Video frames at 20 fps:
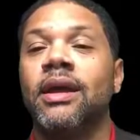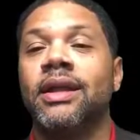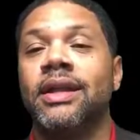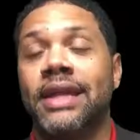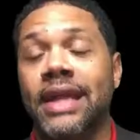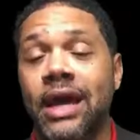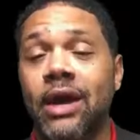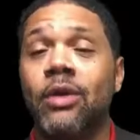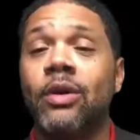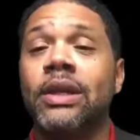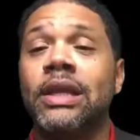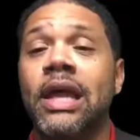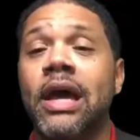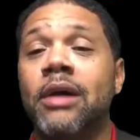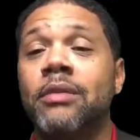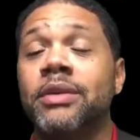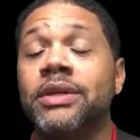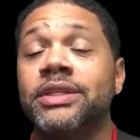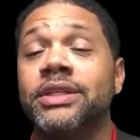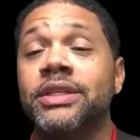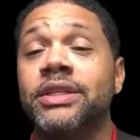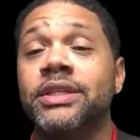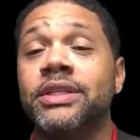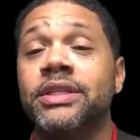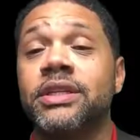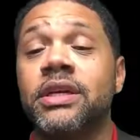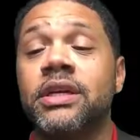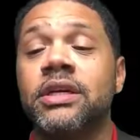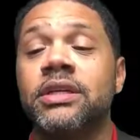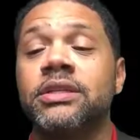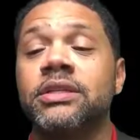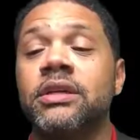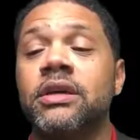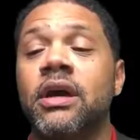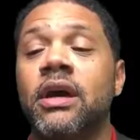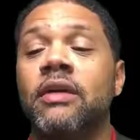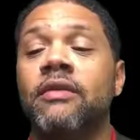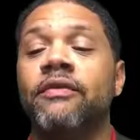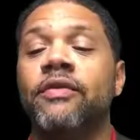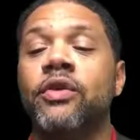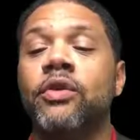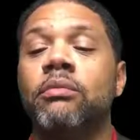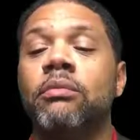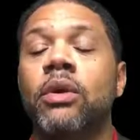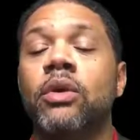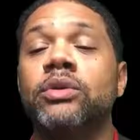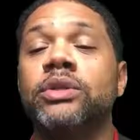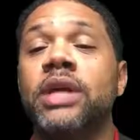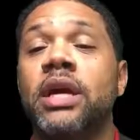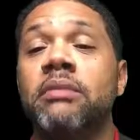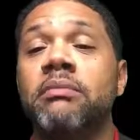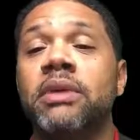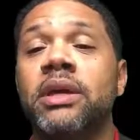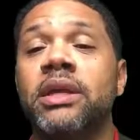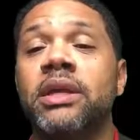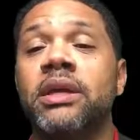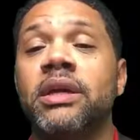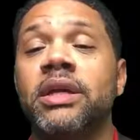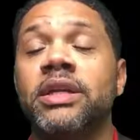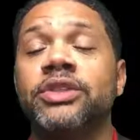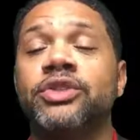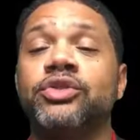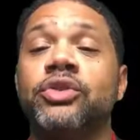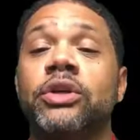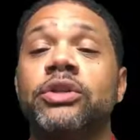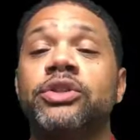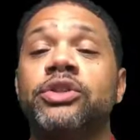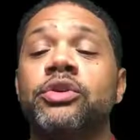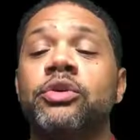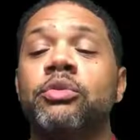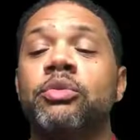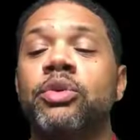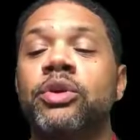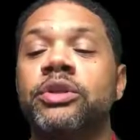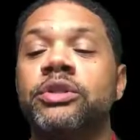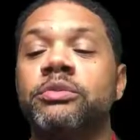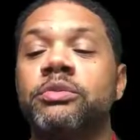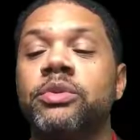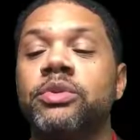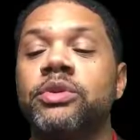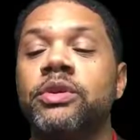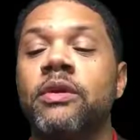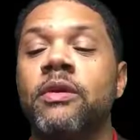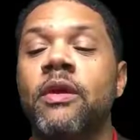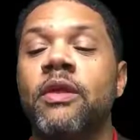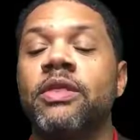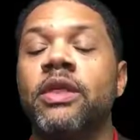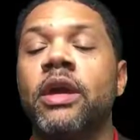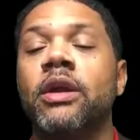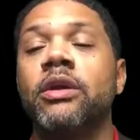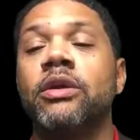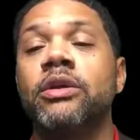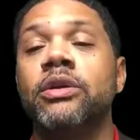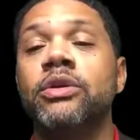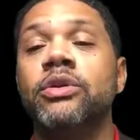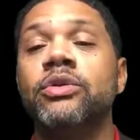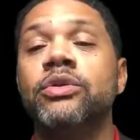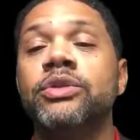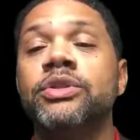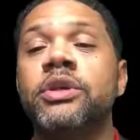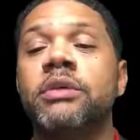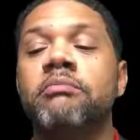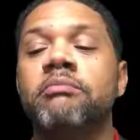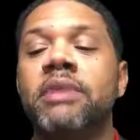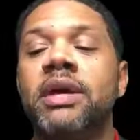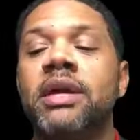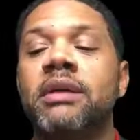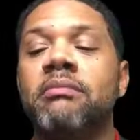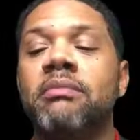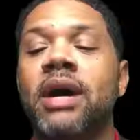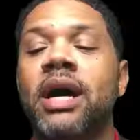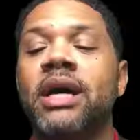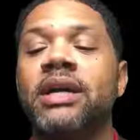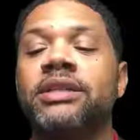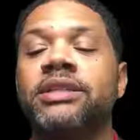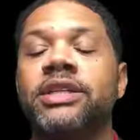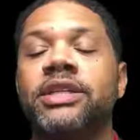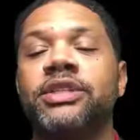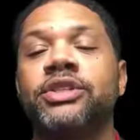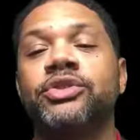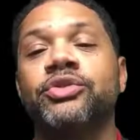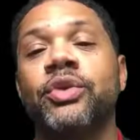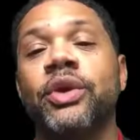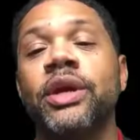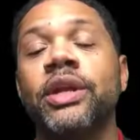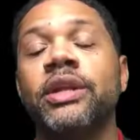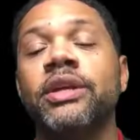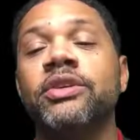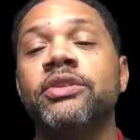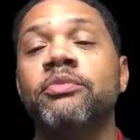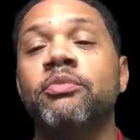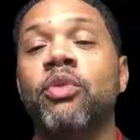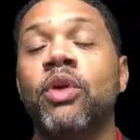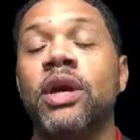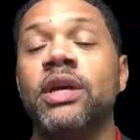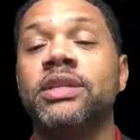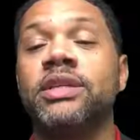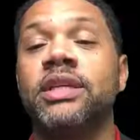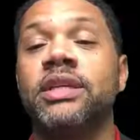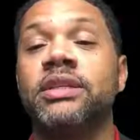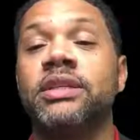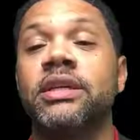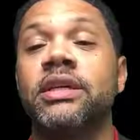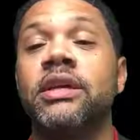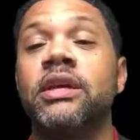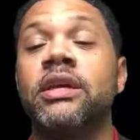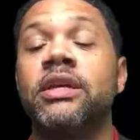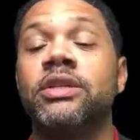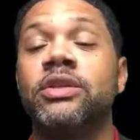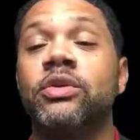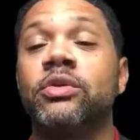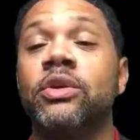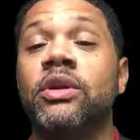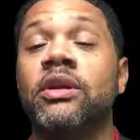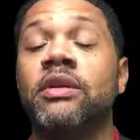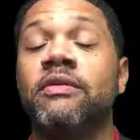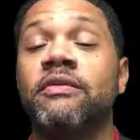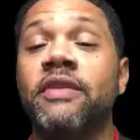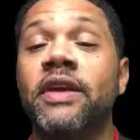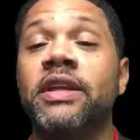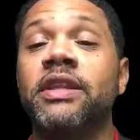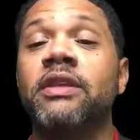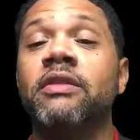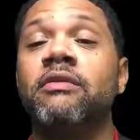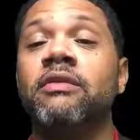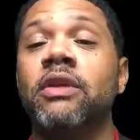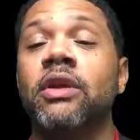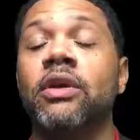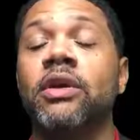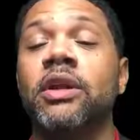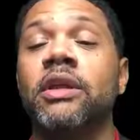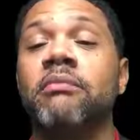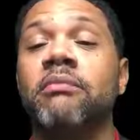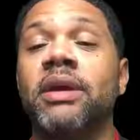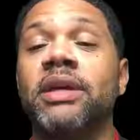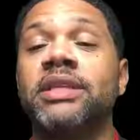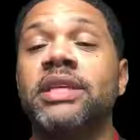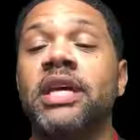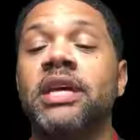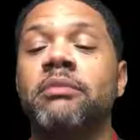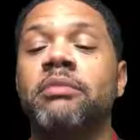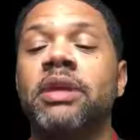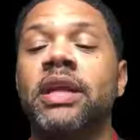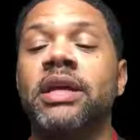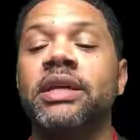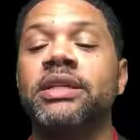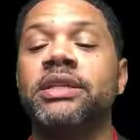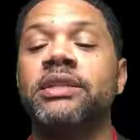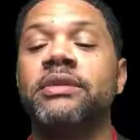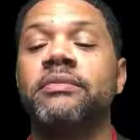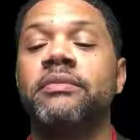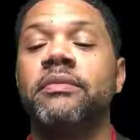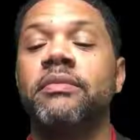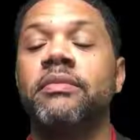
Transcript: Now allow me to discuss a few multimedia instructional principles that are used to minimize the extraneous processing so that effective learning may take place.